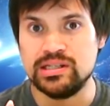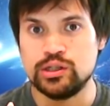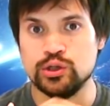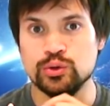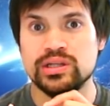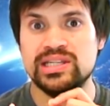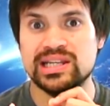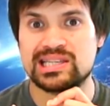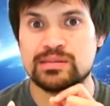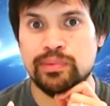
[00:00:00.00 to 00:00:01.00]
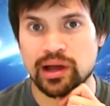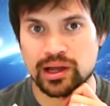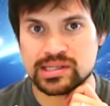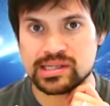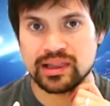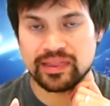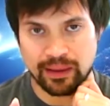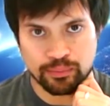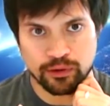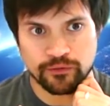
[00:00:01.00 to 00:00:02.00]
to disperse
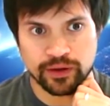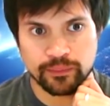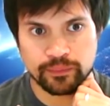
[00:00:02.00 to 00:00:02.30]
that profit.